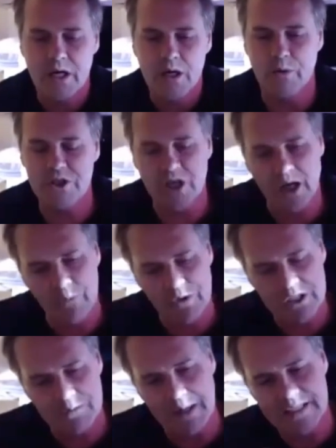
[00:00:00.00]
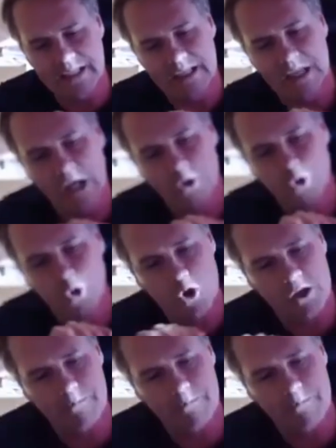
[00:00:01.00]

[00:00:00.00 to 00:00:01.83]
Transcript: which are which is basically a torsion